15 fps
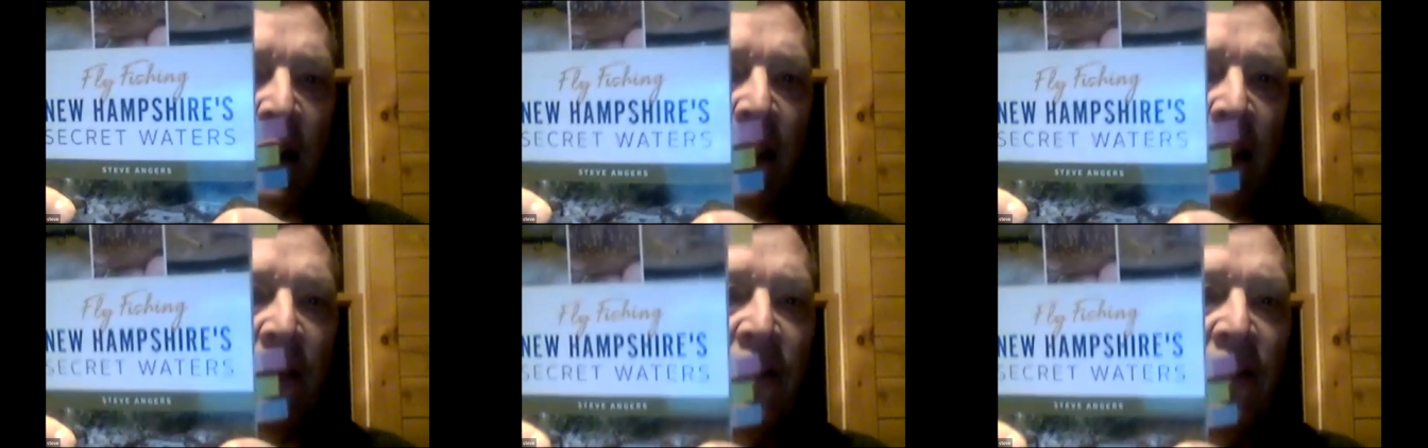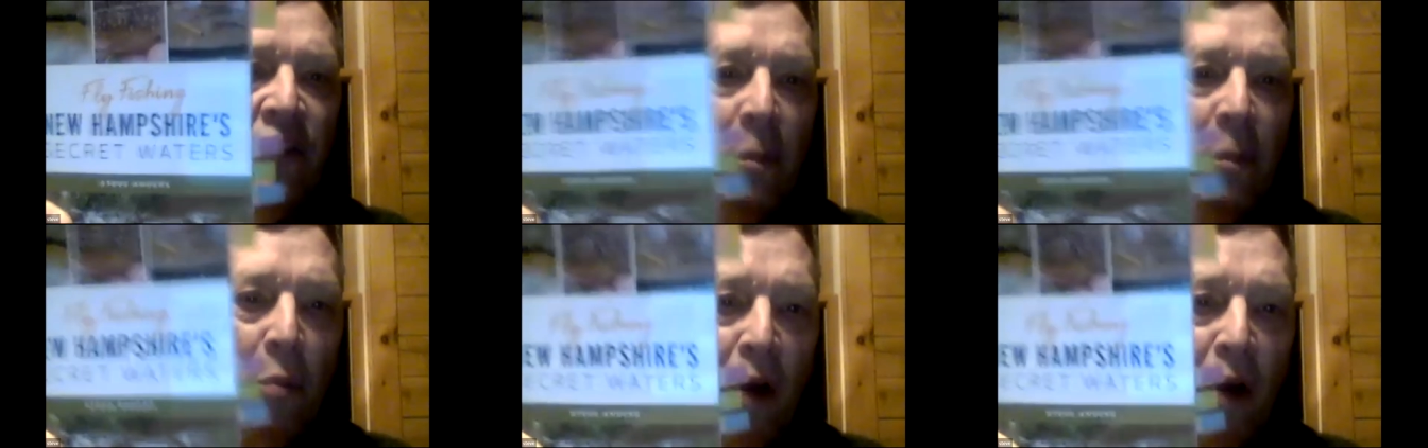This is
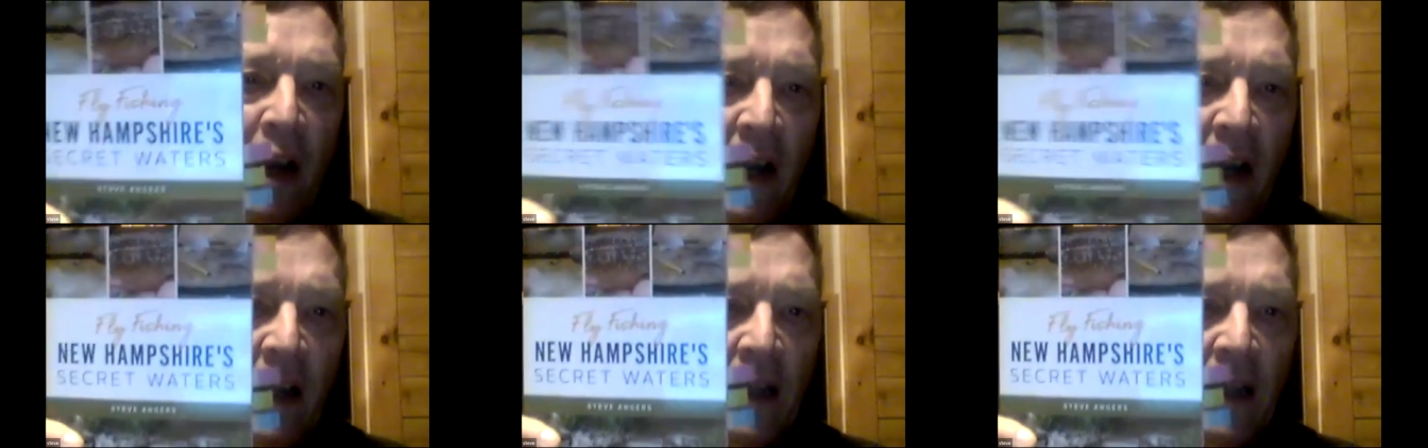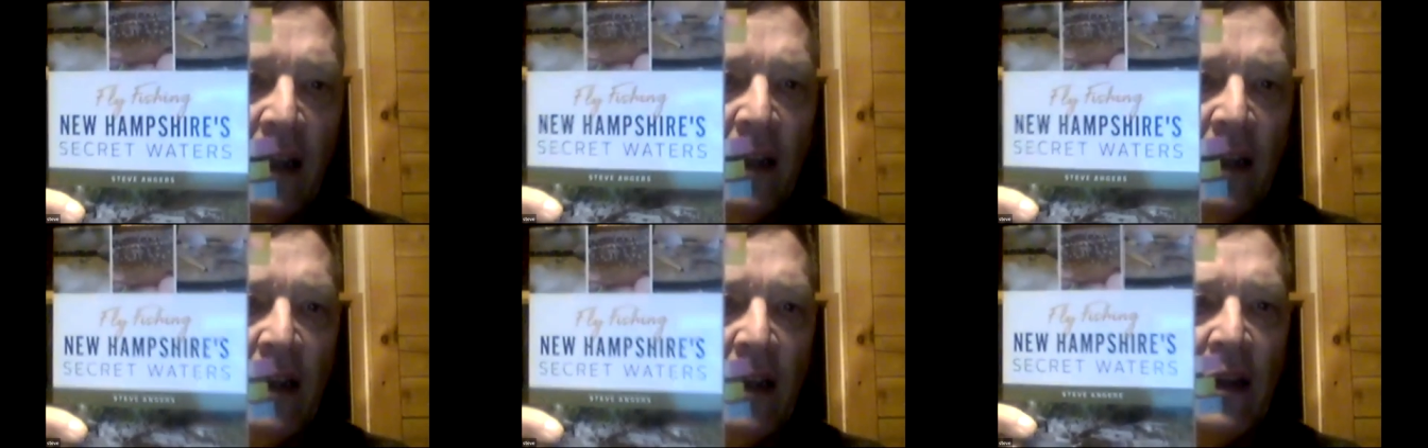the book
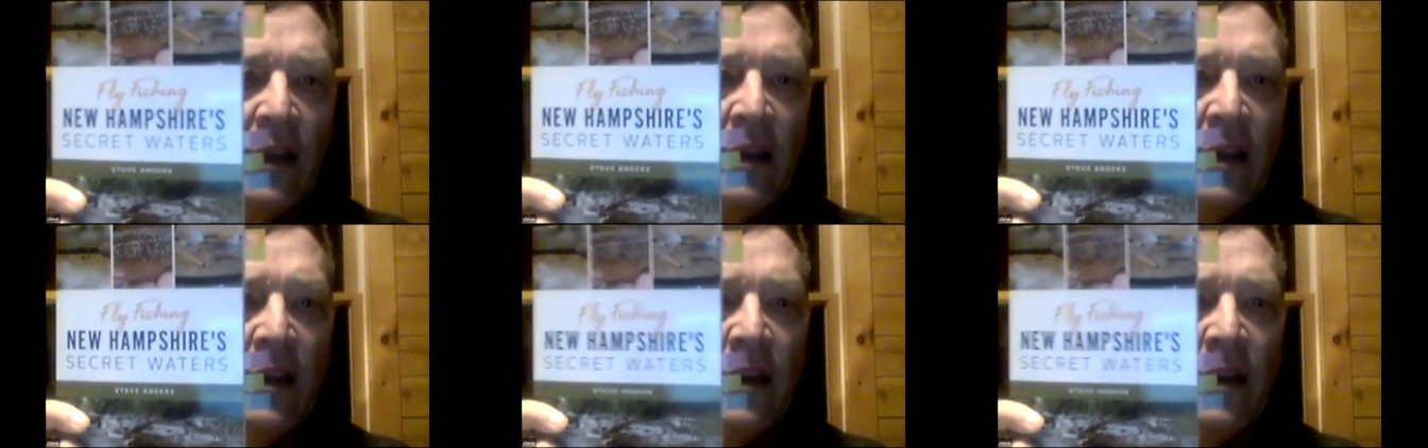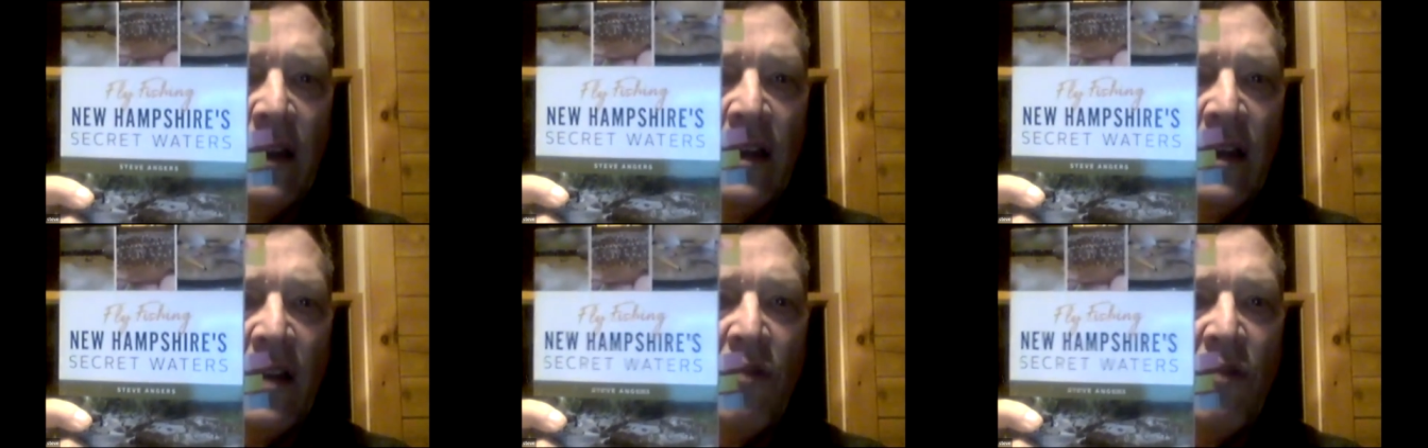
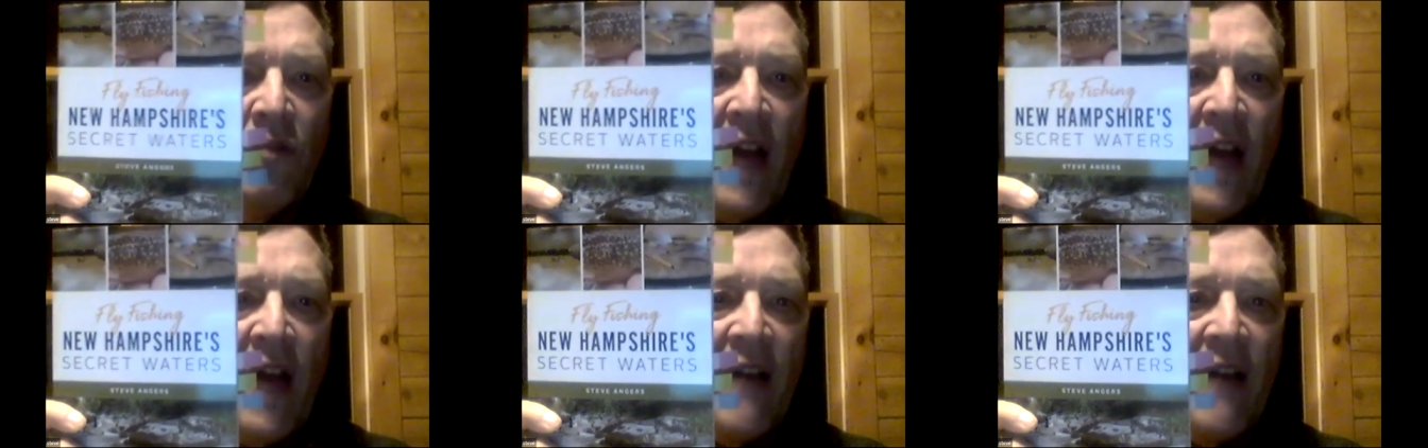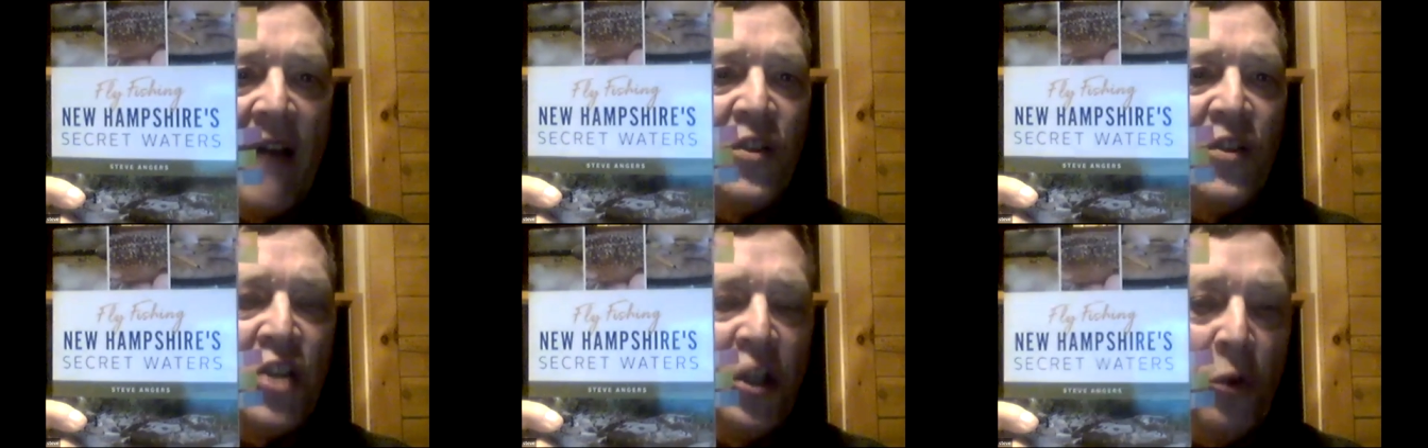Fly
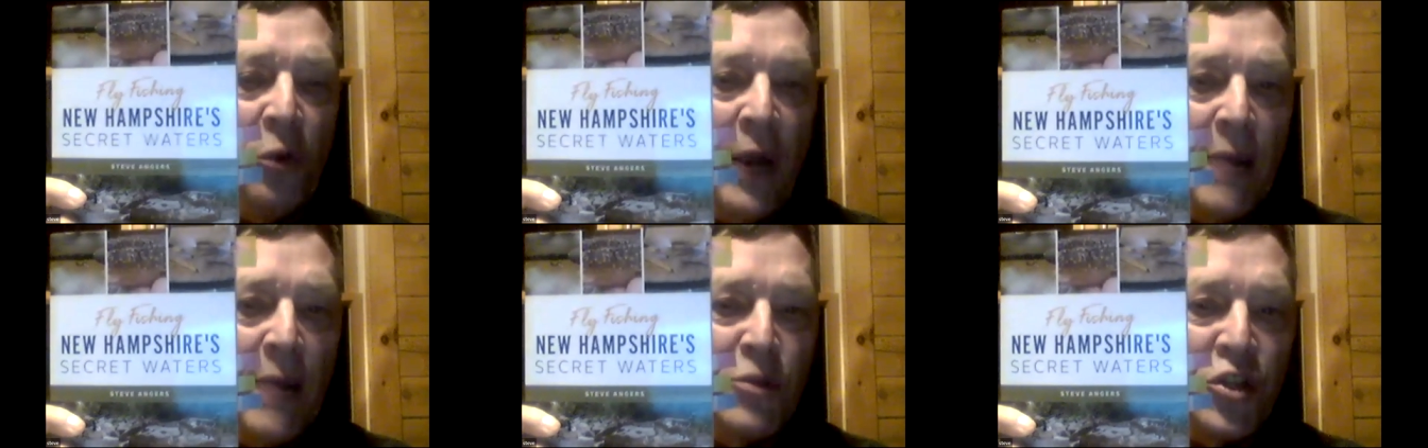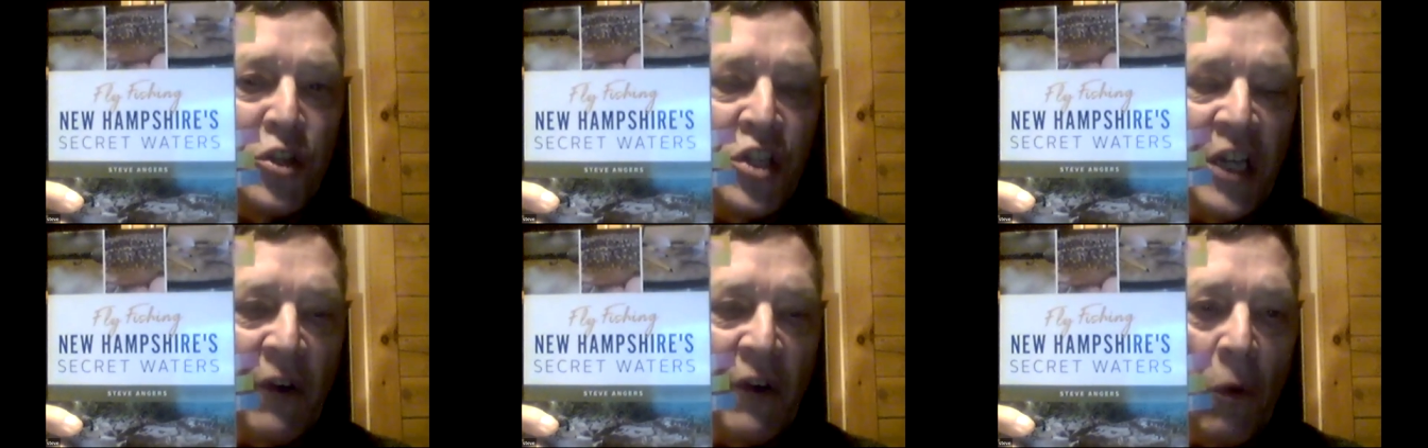Fishing New Hampshire
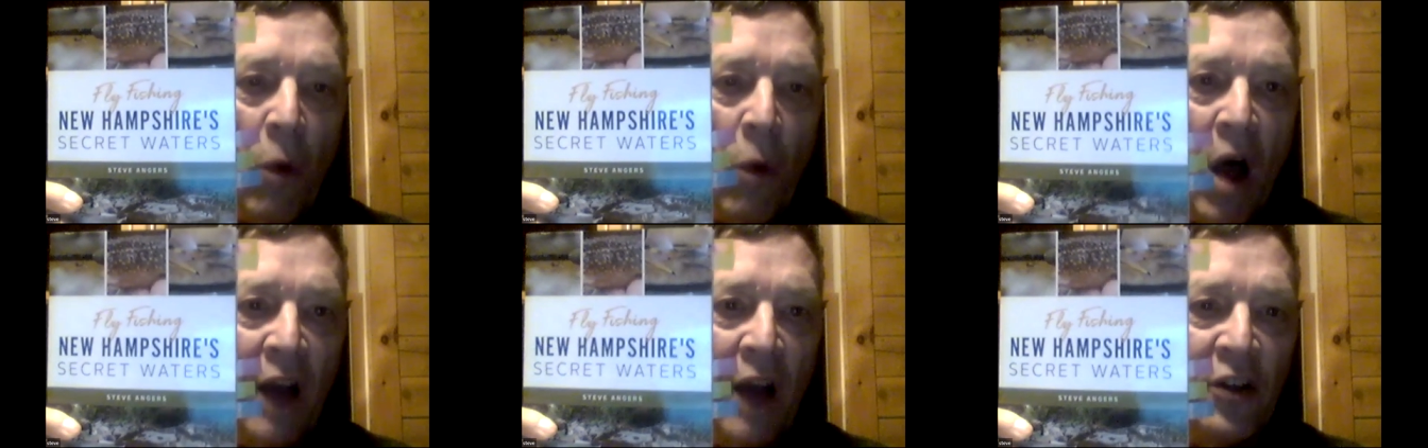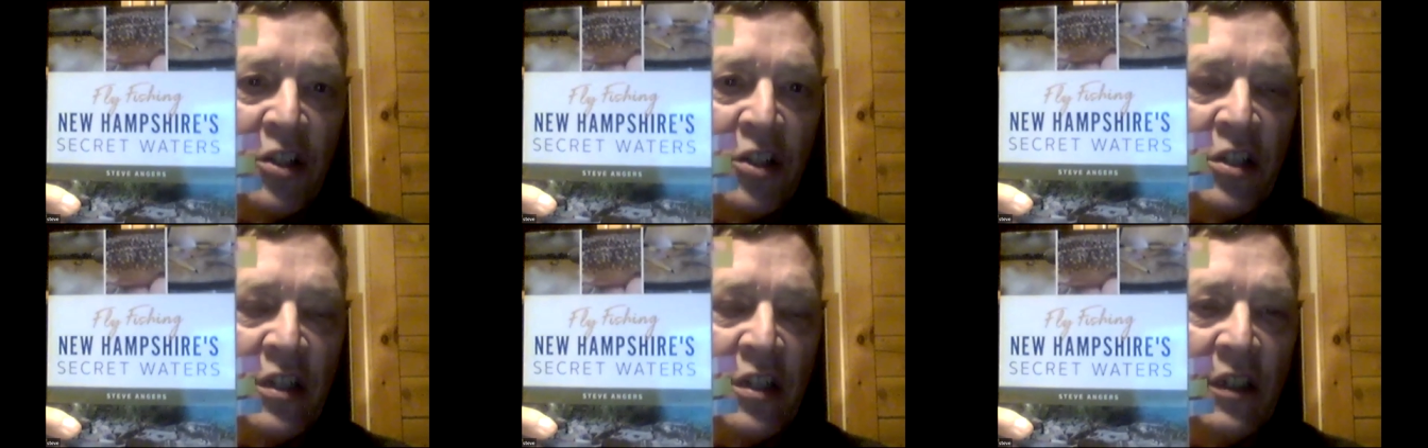Secret
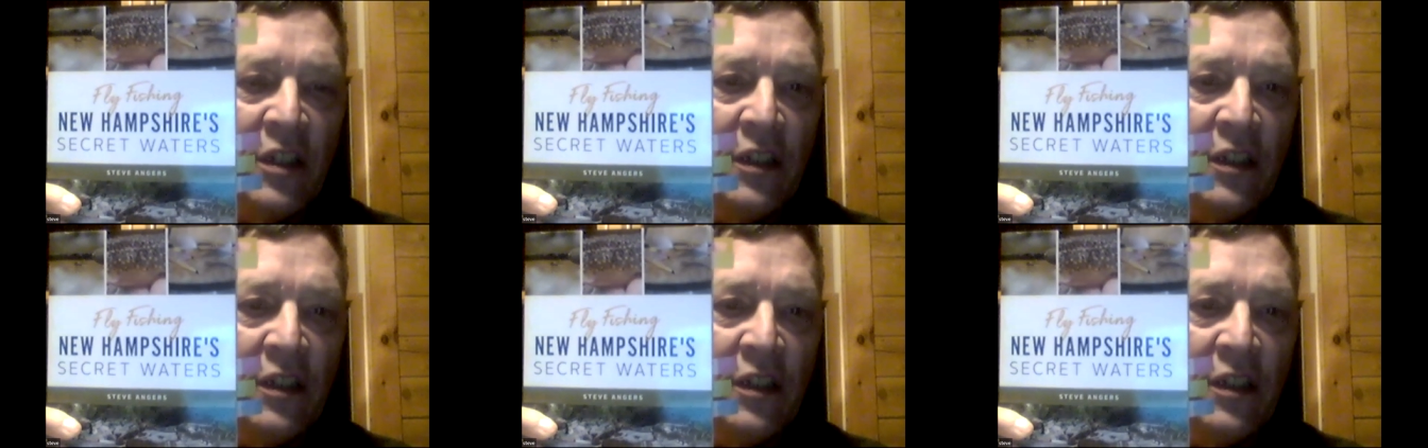Waters.